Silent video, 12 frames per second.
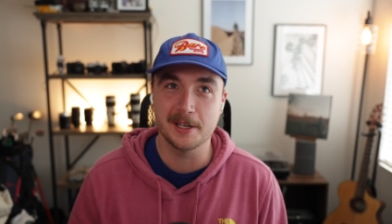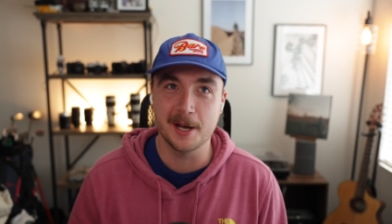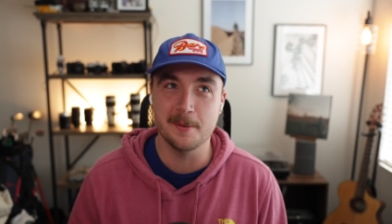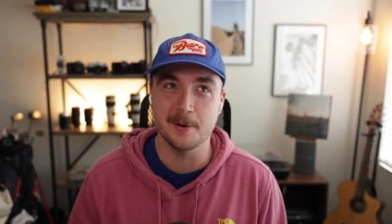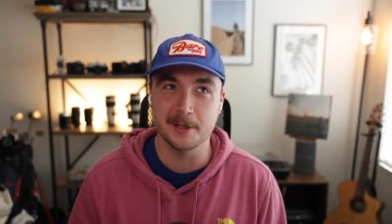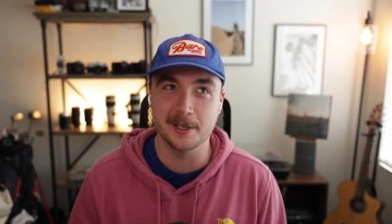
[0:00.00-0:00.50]

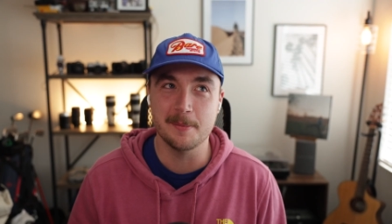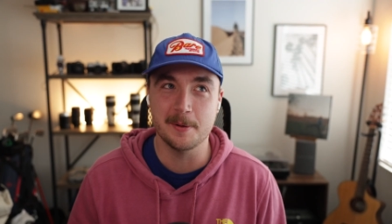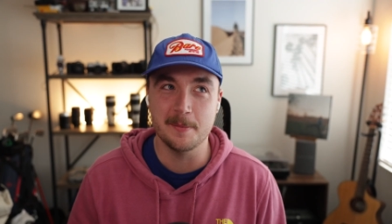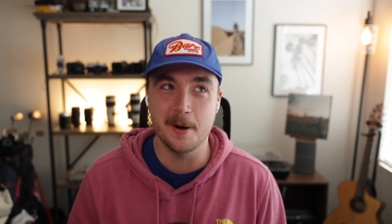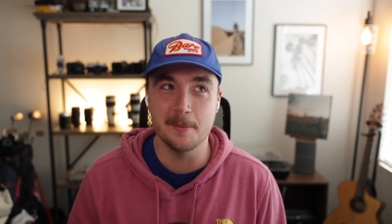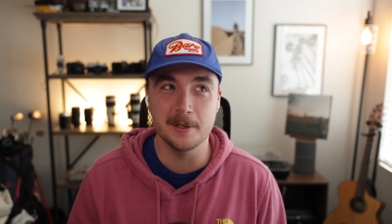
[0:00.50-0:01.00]
couple, couple
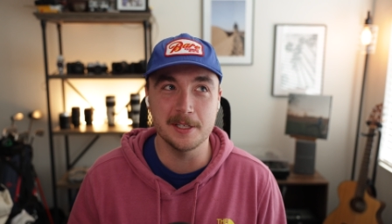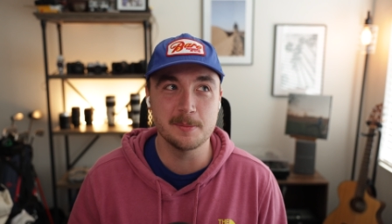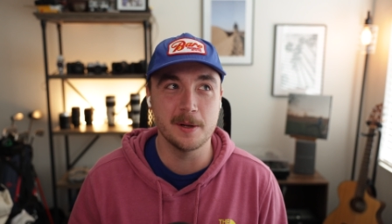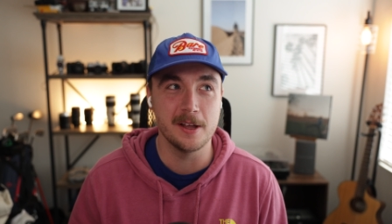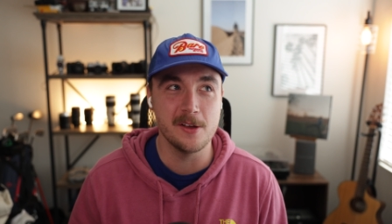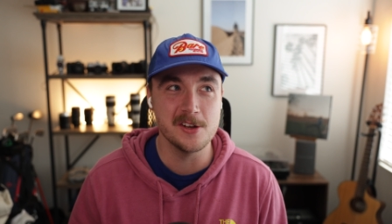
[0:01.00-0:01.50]
moments,
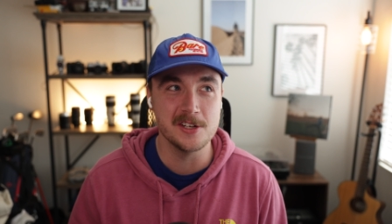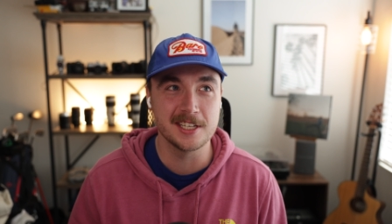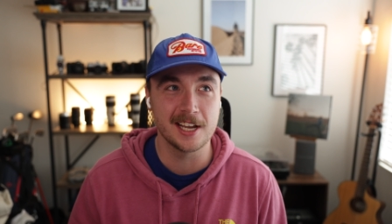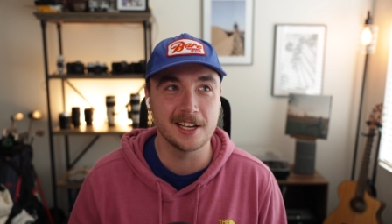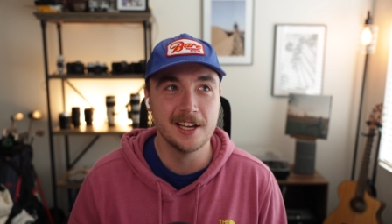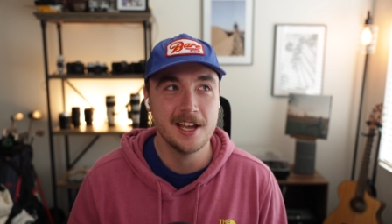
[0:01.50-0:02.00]
but it was just
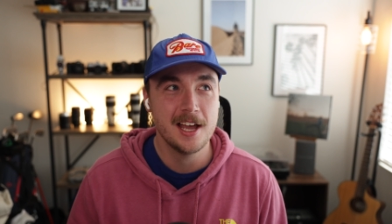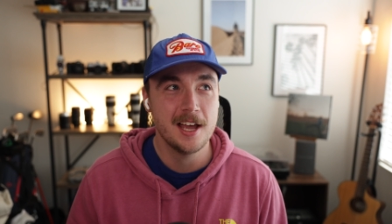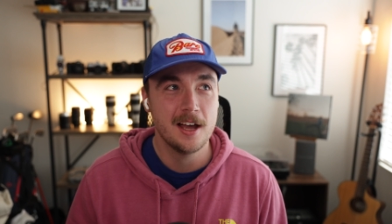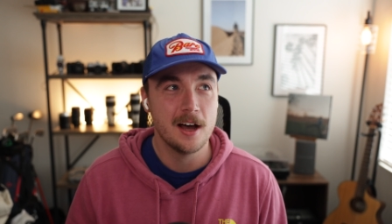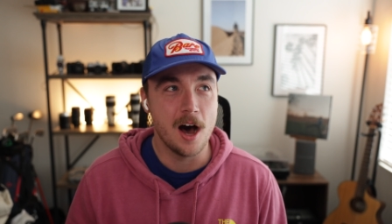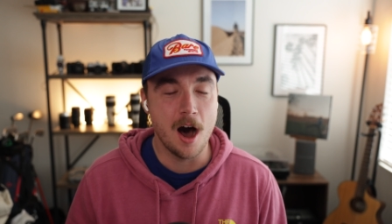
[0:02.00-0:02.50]
like,
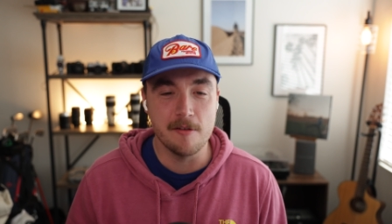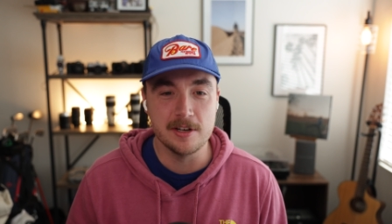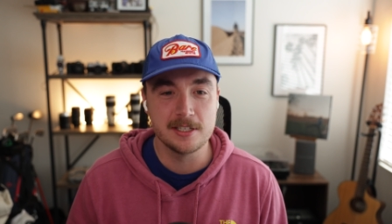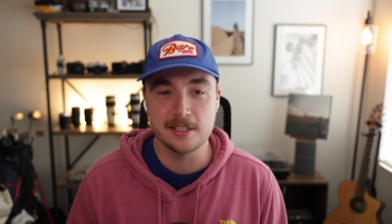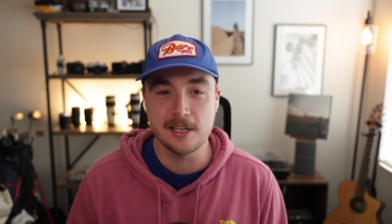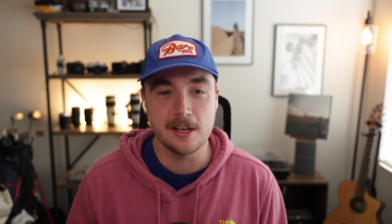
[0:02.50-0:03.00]

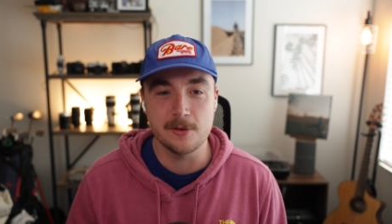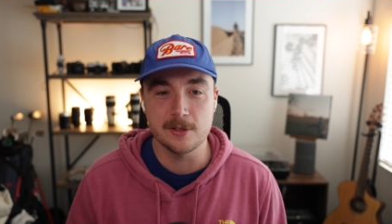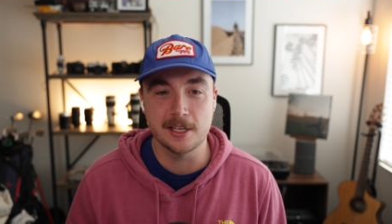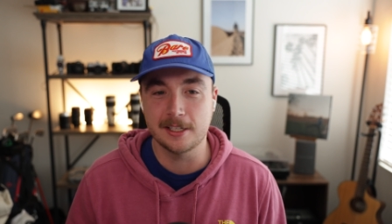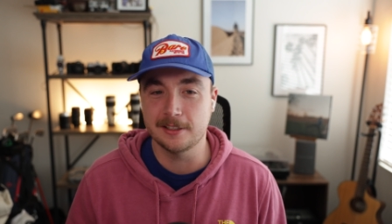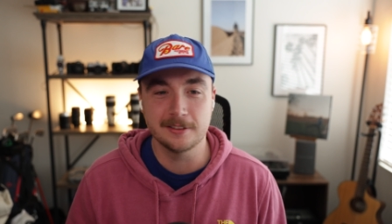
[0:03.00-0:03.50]
obviously, it was
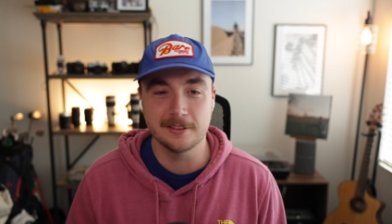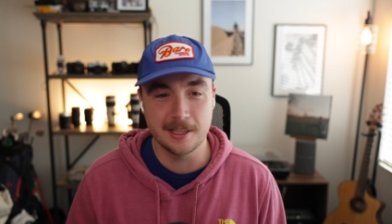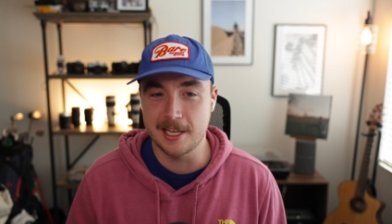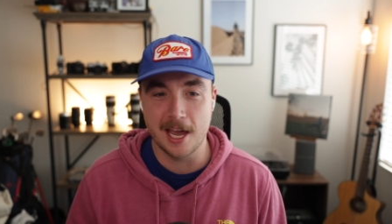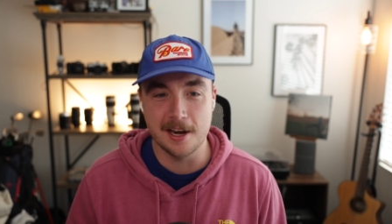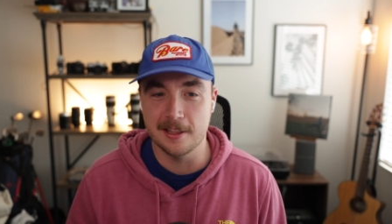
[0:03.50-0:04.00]
like the
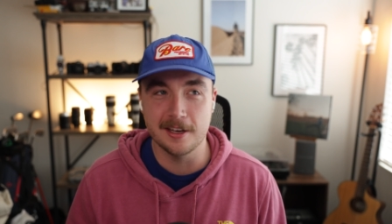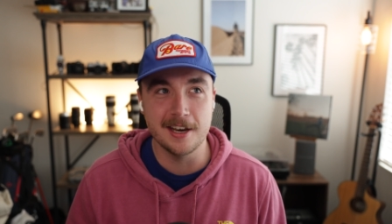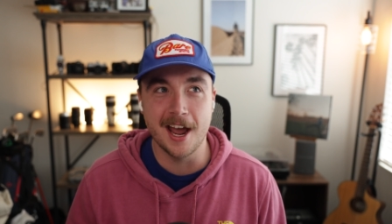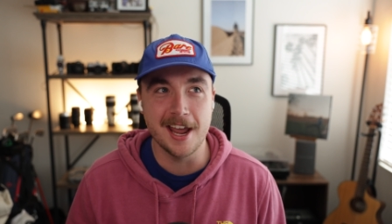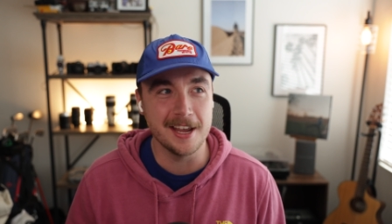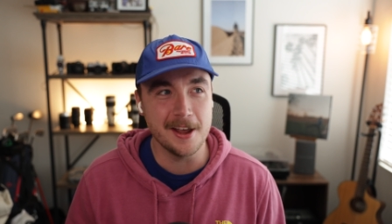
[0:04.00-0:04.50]
end of the
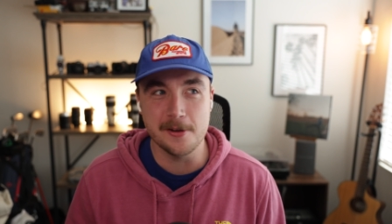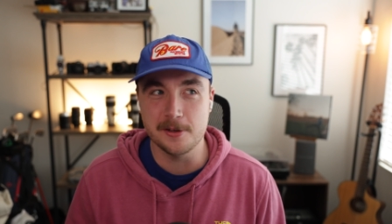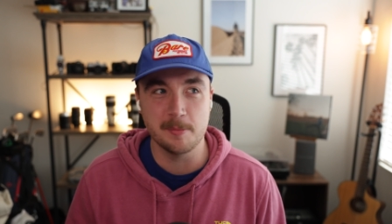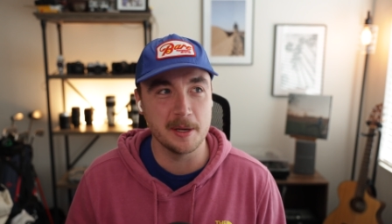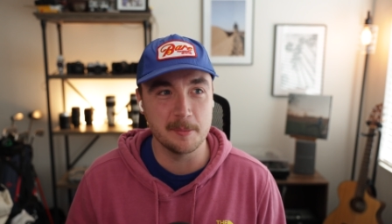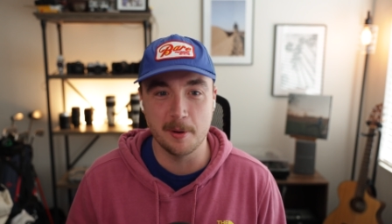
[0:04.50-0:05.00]
night. It was a
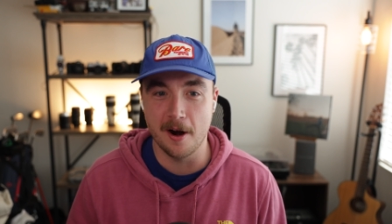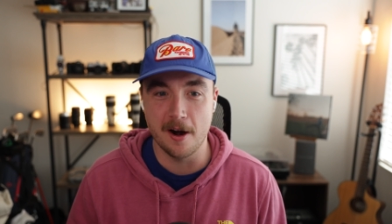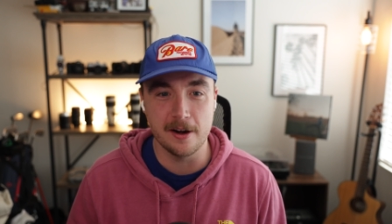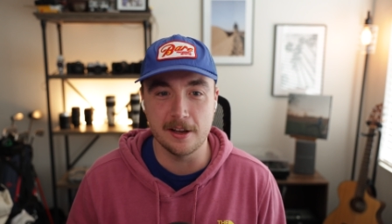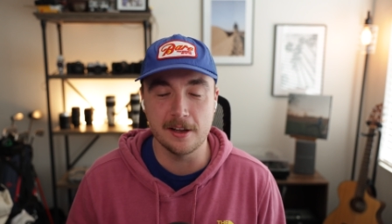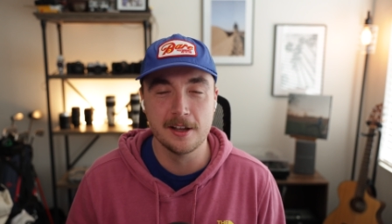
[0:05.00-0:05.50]
big party,